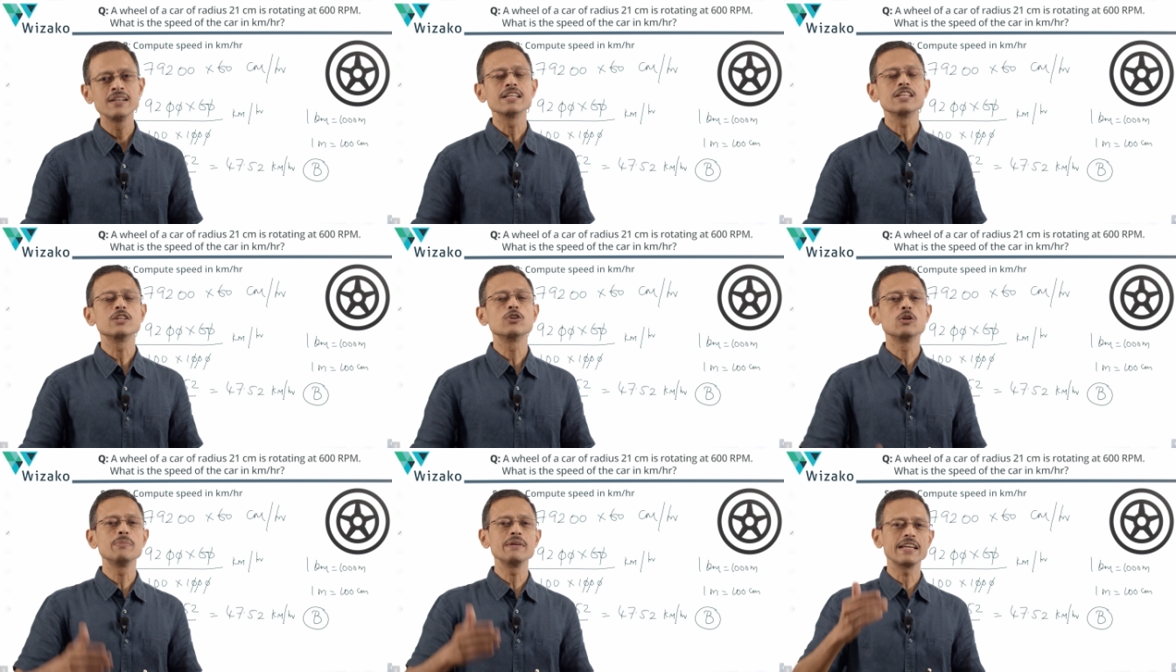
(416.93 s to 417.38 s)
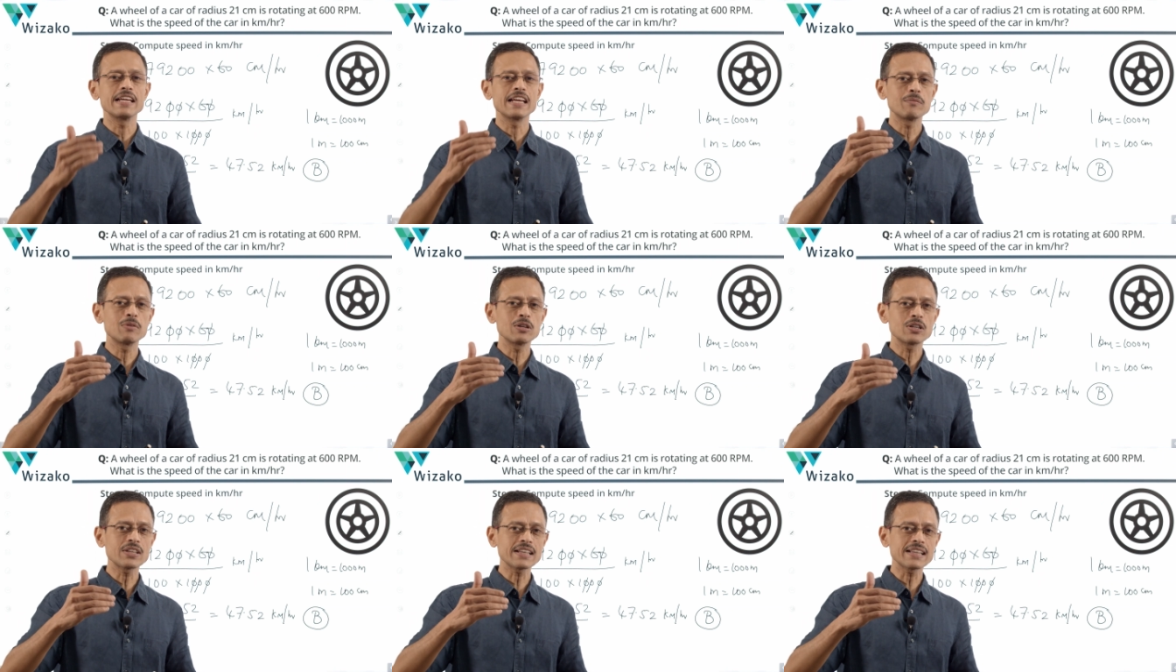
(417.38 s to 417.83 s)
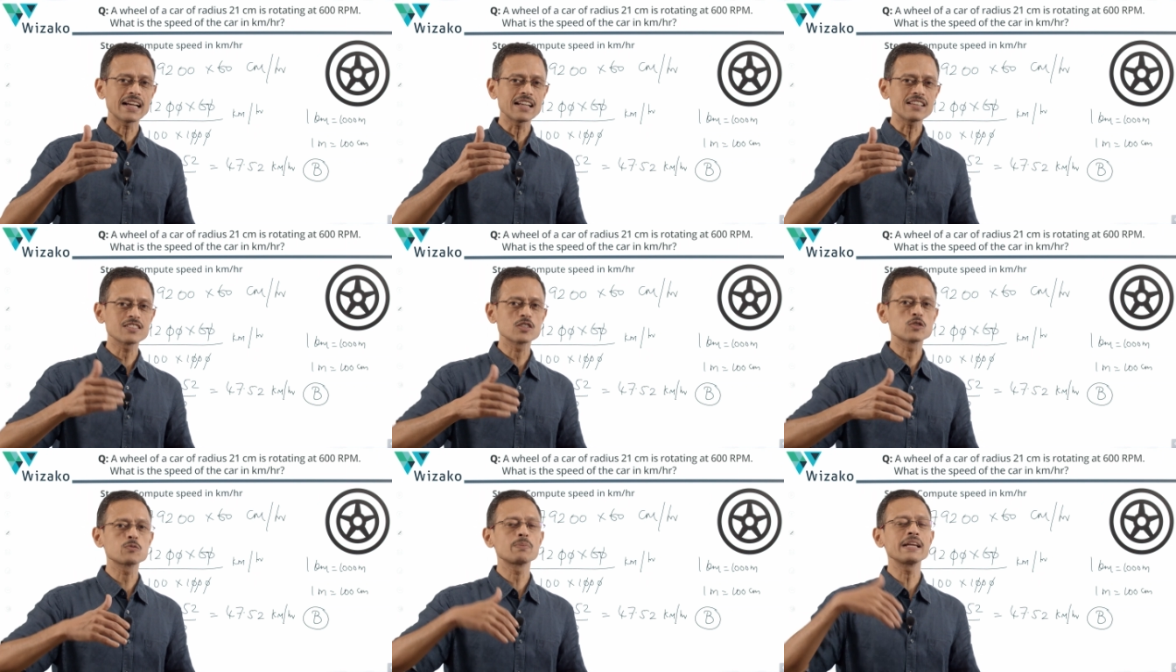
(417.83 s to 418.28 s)
You will be able to
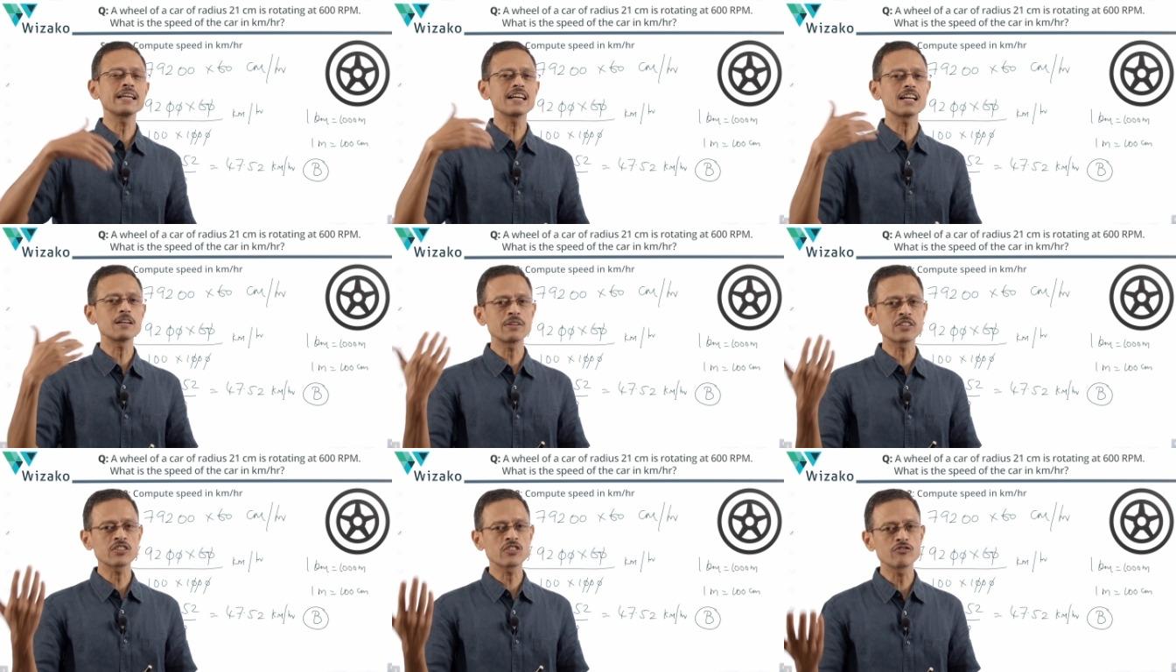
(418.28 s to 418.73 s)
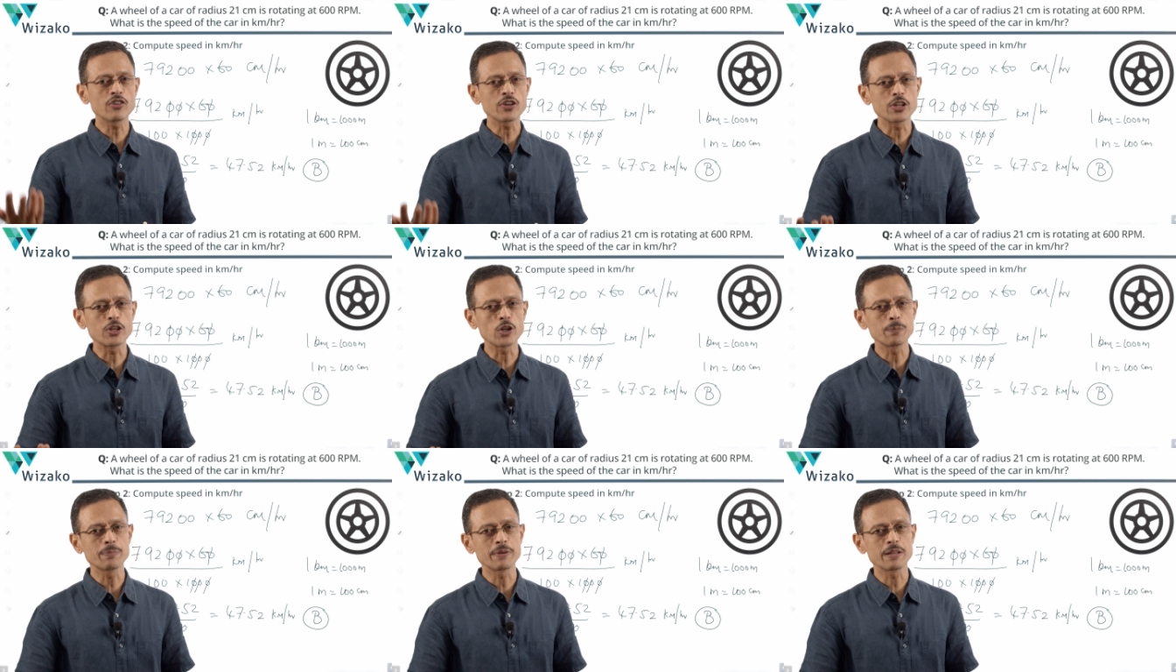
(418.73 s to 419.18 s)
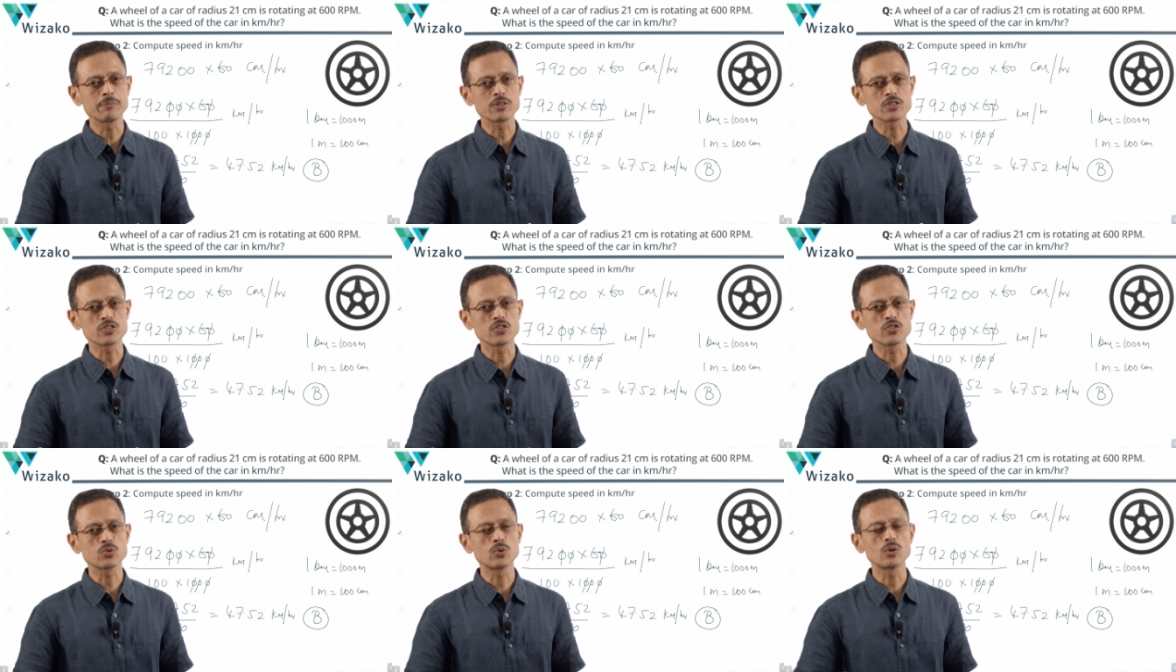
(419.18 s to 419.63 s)
catch the spring admission for European
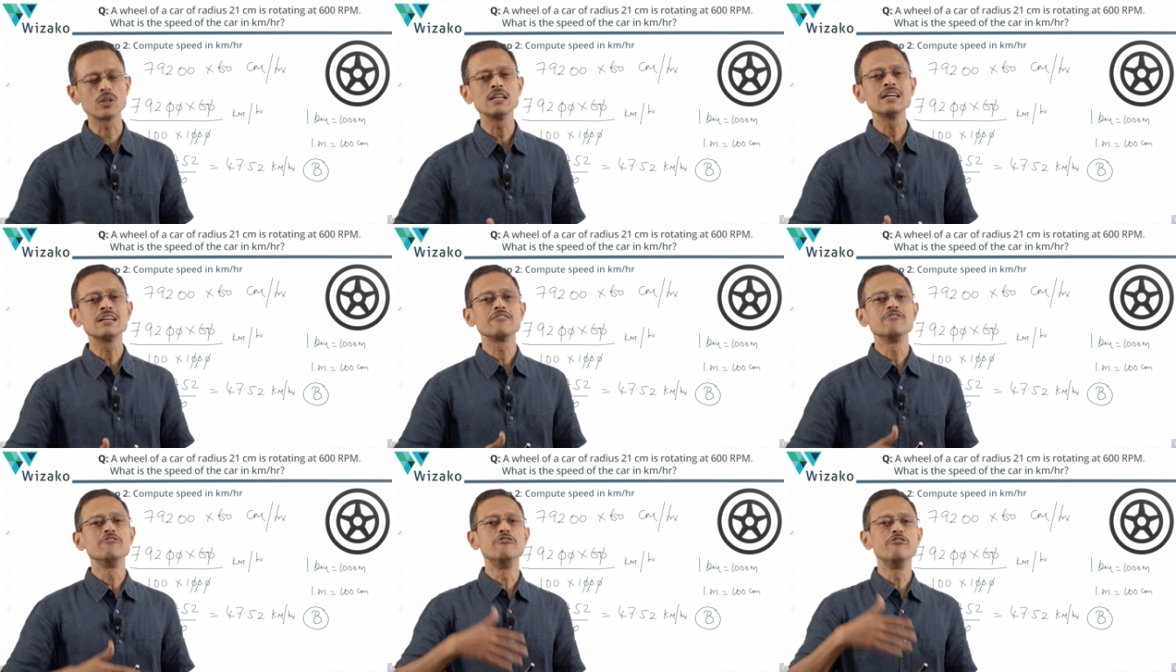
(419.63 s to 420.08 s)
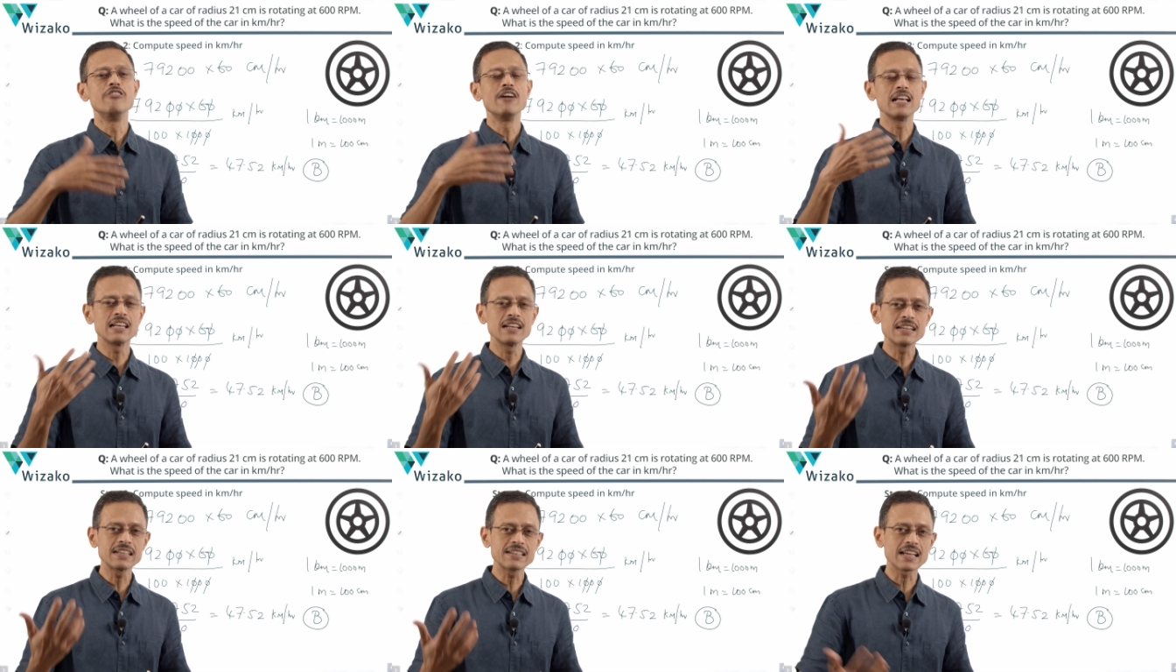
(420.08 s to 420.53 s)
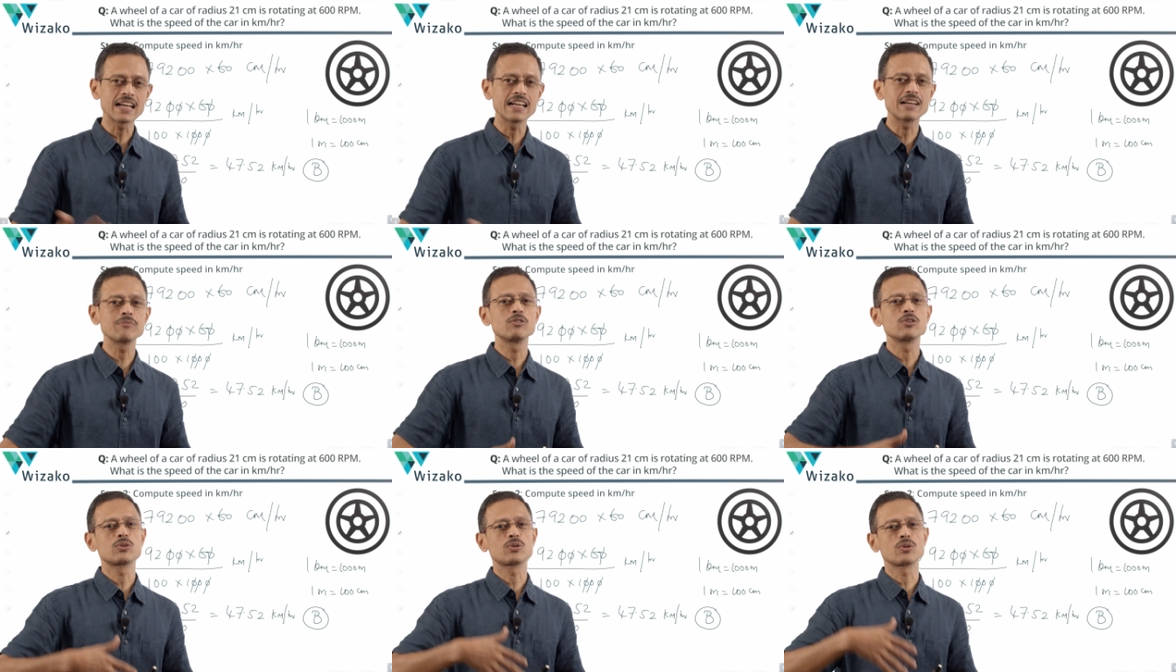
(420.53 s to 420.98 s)
Business School well in
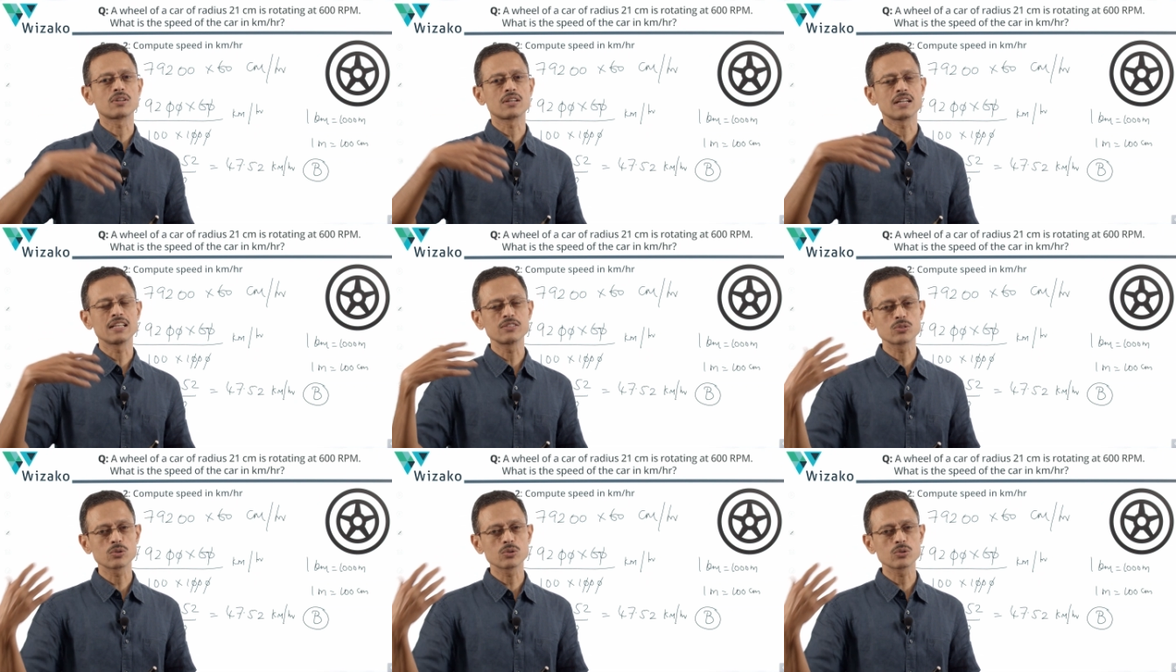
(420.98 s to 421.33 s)
time to run